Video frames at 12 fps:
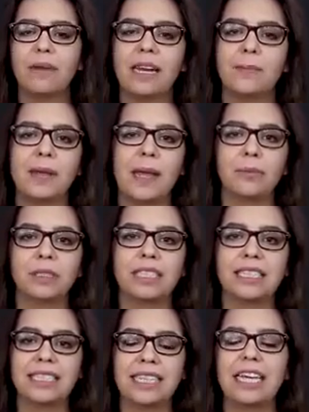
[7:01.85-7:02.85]
me to be able
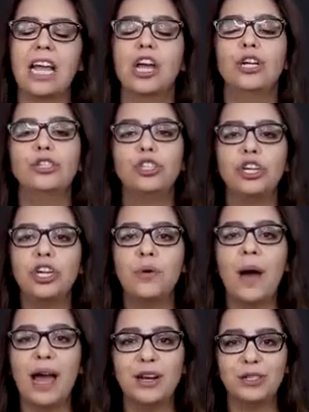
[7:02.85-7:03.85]
to see, do
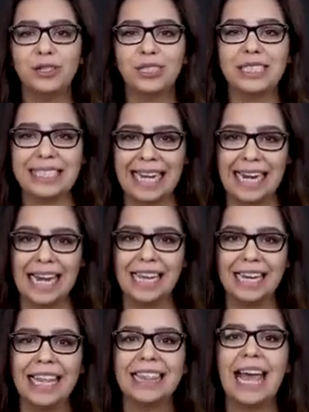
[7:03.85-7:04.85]
you
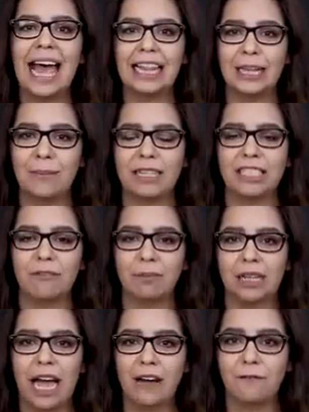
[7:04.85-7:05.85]
understand the elements of
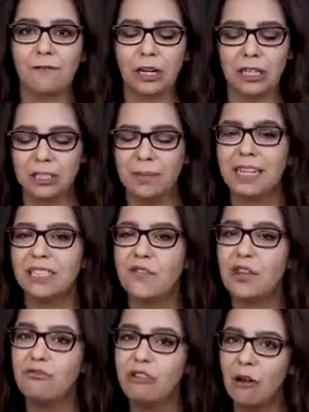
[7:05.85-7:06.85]
plot first? Because
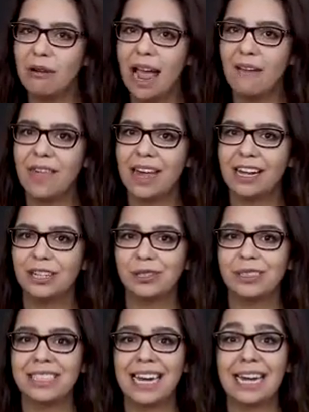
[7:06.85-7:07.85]
if you don't have that
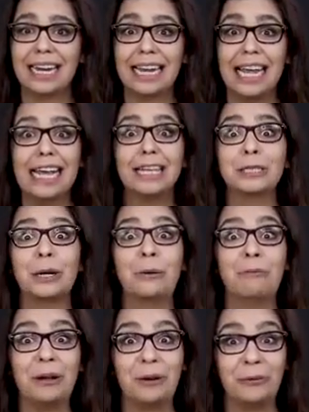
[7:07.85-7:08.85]
understanding, it's
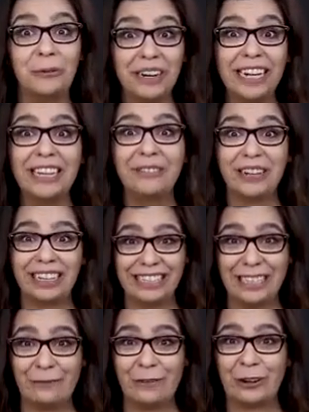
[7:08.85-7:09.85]
going to be really, really
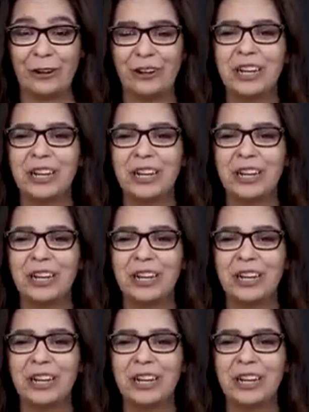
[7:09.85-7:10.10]
difficult